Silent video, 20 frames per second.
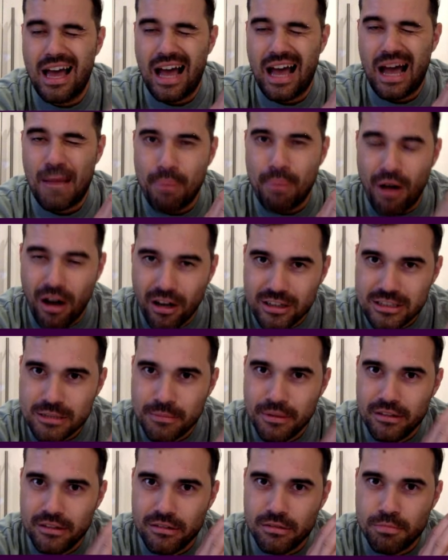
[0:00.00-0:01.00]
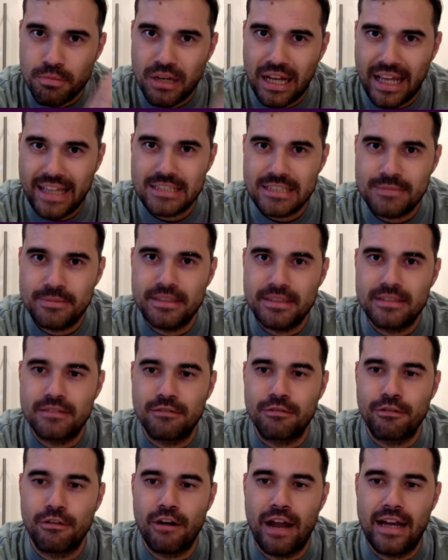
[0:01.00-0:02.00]
A possible replacement
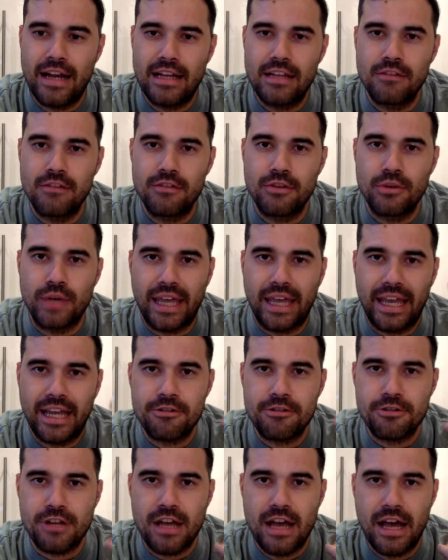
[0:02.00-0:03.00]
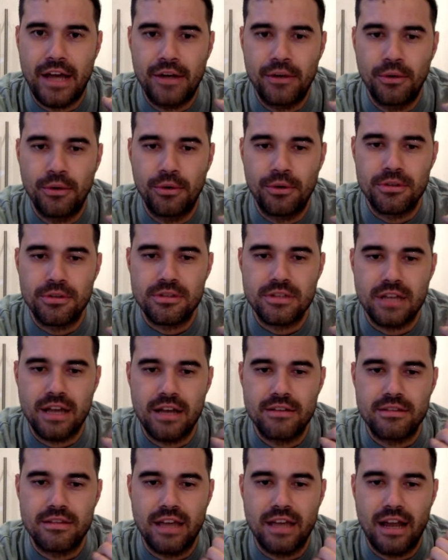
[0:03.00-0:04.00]
for any of you Adrian owners
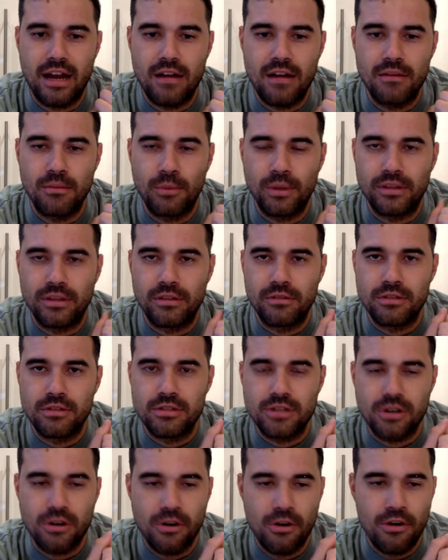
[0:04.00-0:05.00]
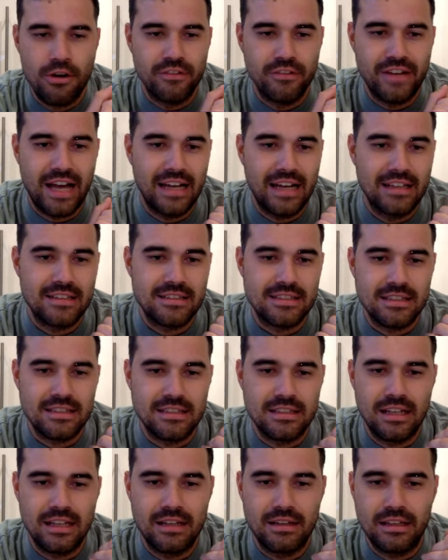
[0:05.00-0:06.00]
out there with the return of
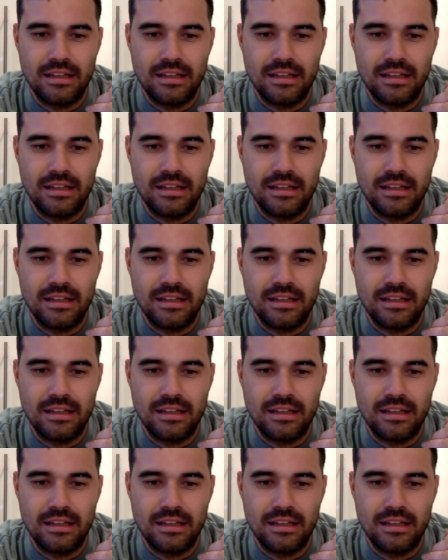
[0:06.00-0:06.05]
Alisson.